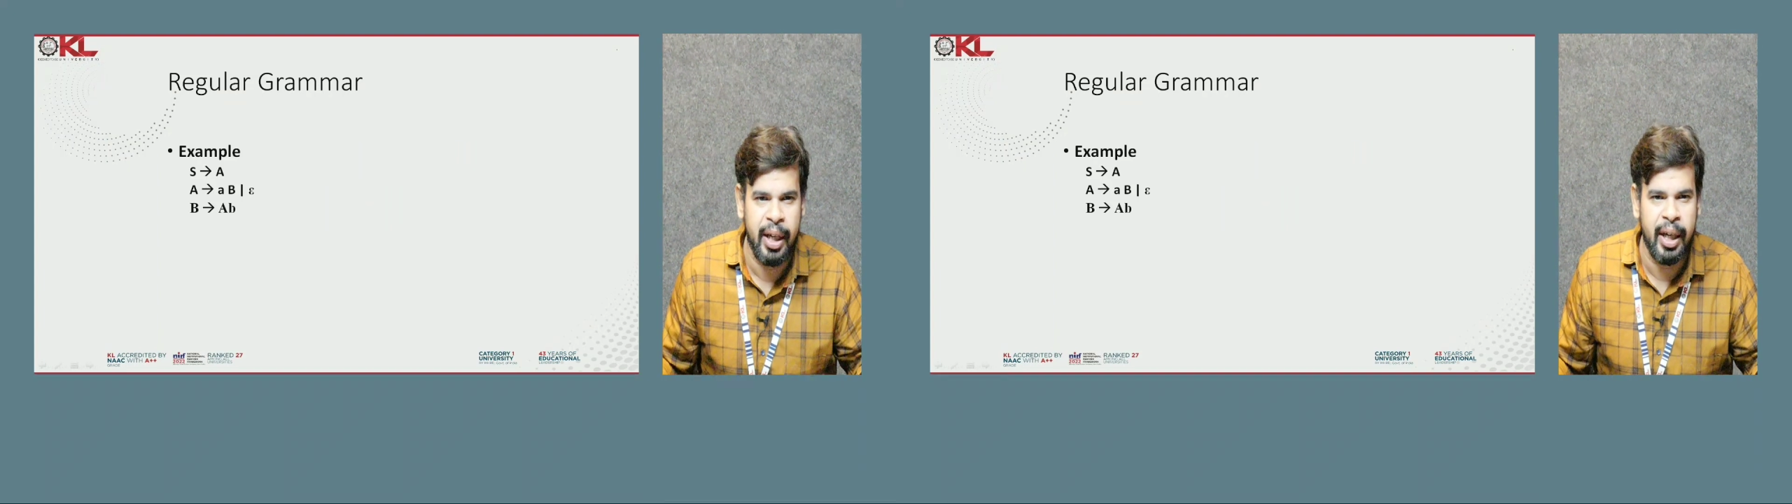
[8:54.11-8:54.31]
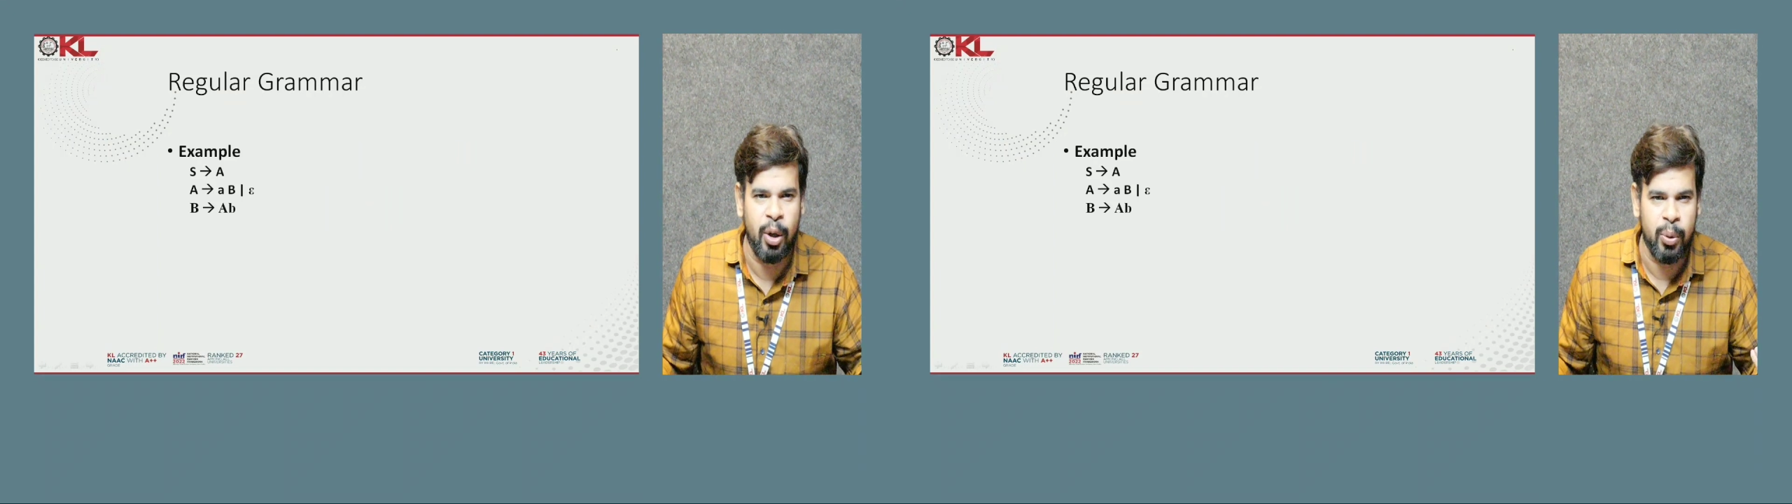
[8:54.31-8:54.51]

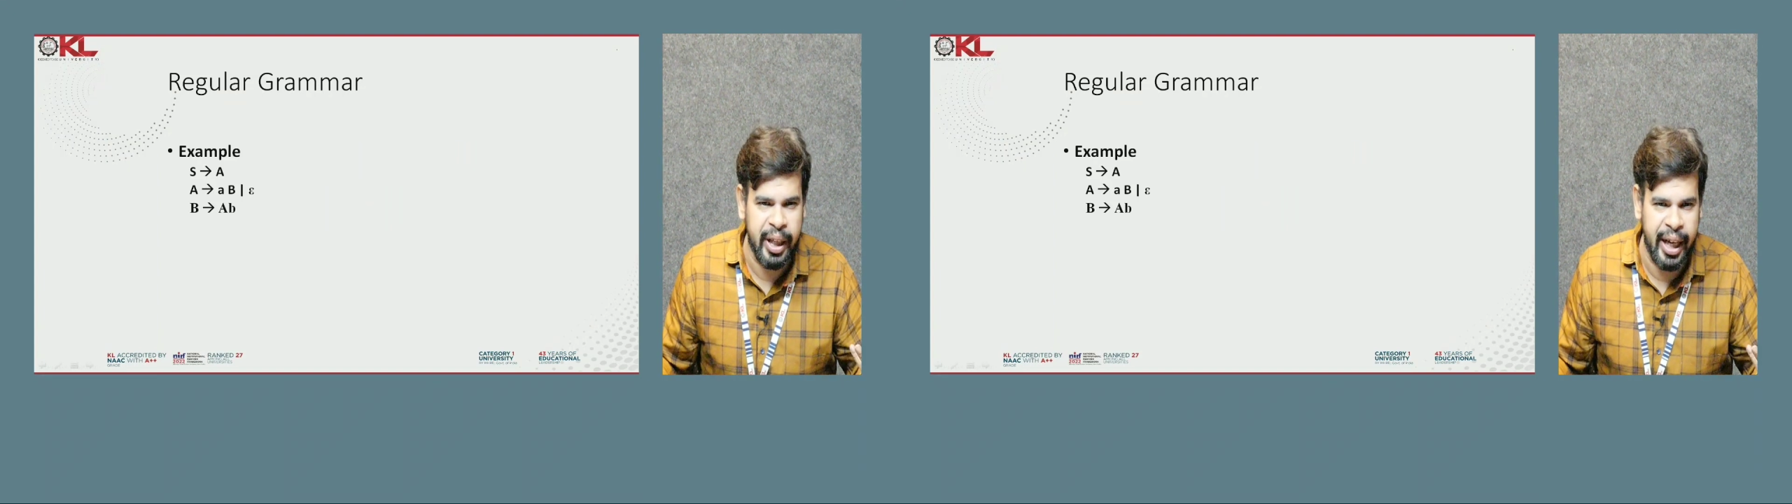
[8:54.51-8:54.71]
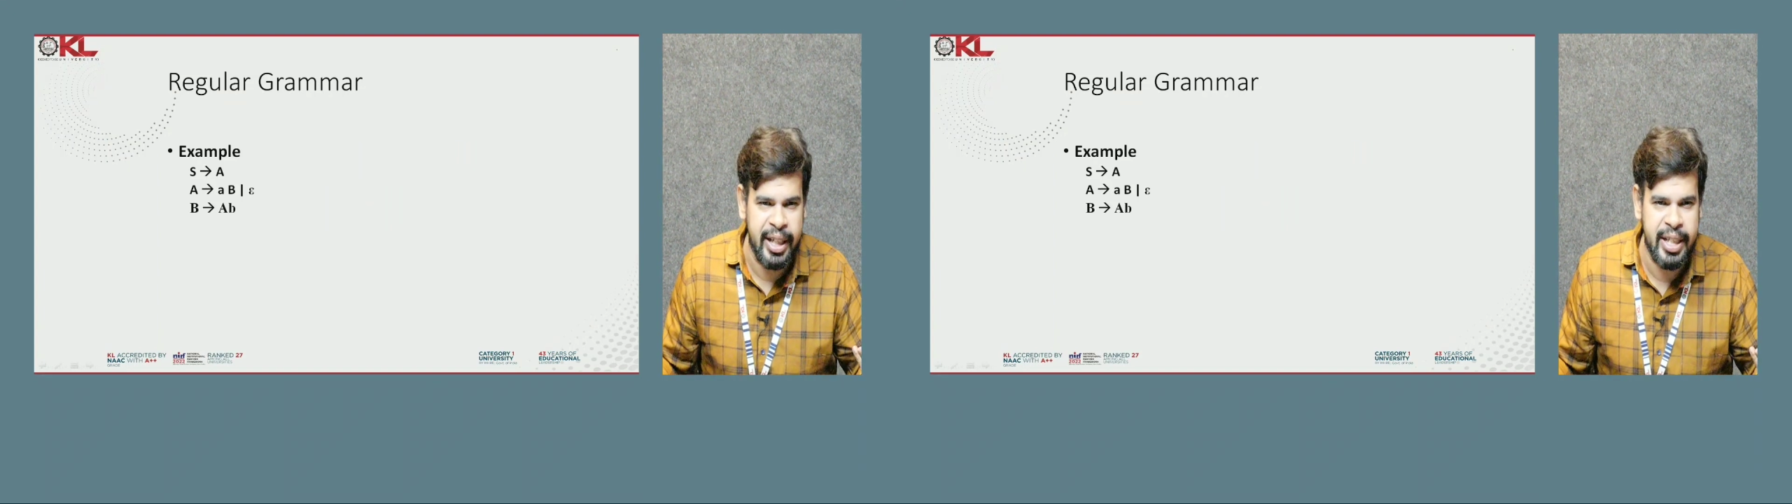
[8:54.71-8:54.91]
Now
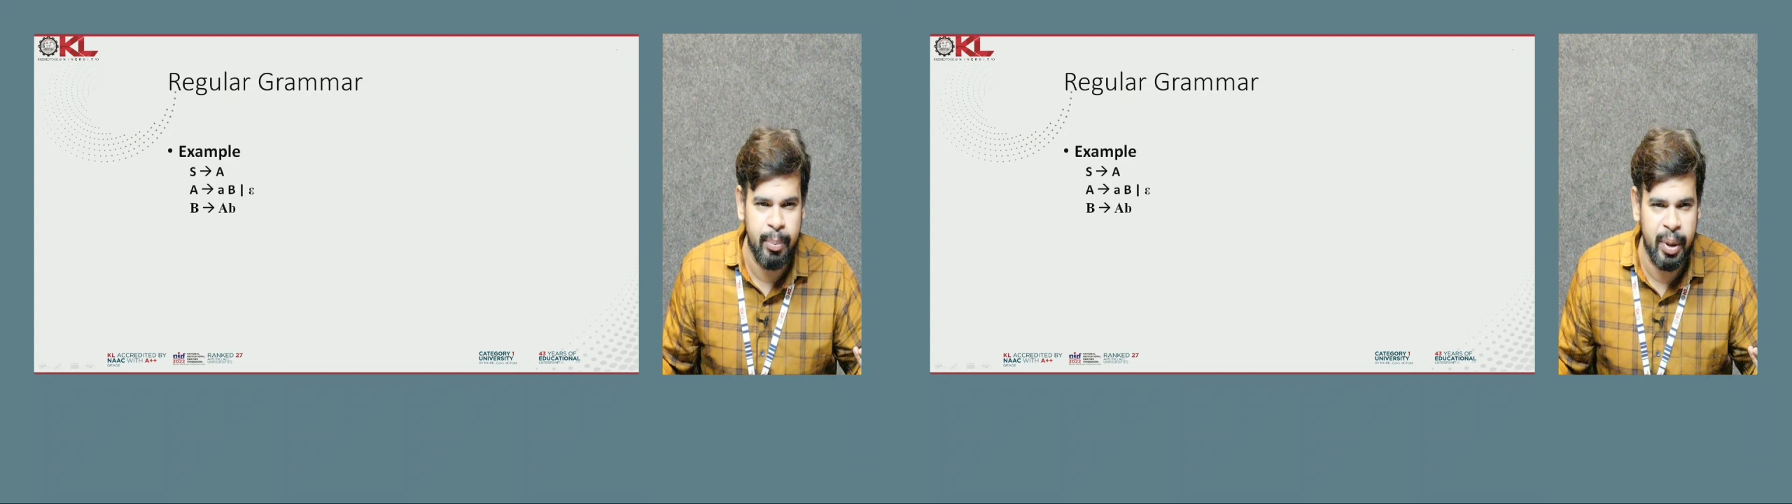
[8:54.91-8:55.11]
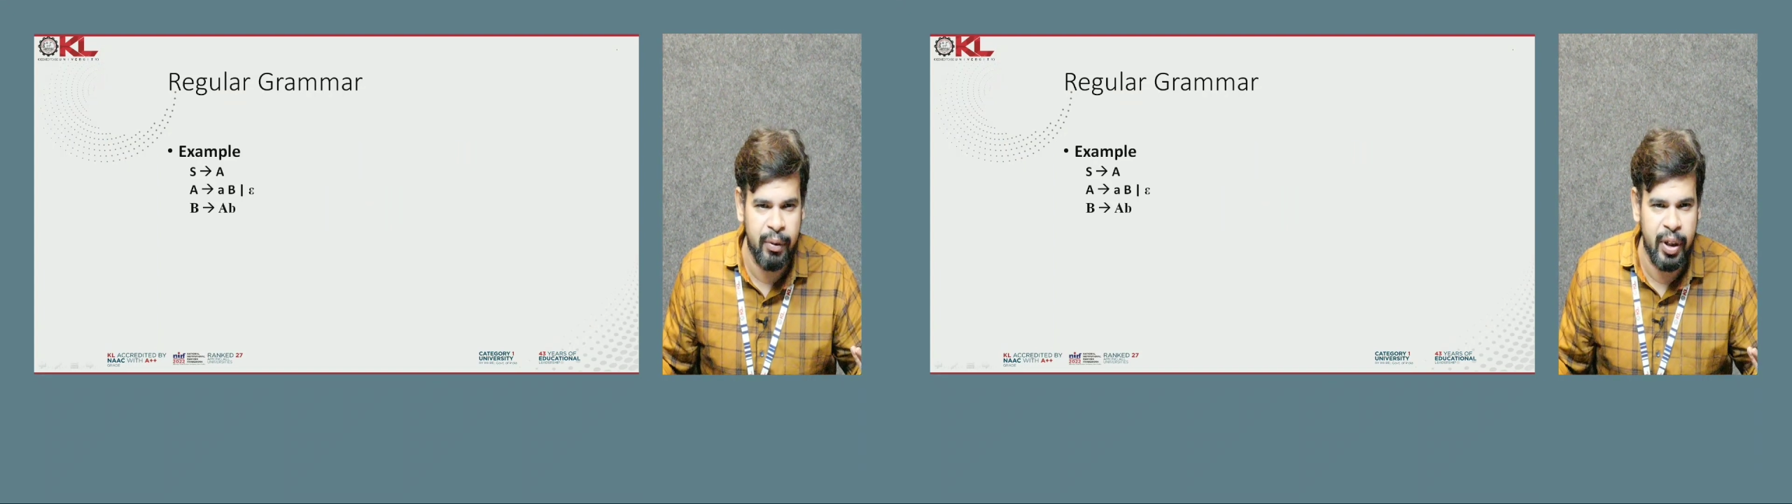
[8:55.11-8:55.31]
the
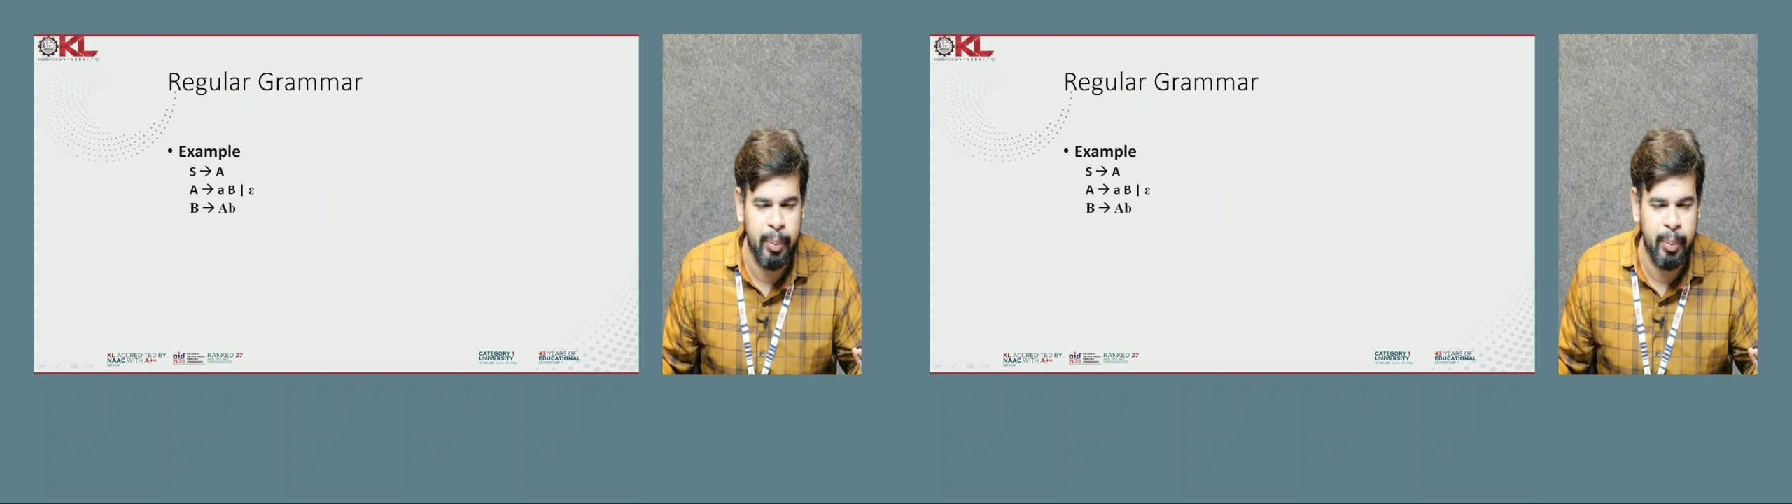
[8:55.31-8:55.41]
example will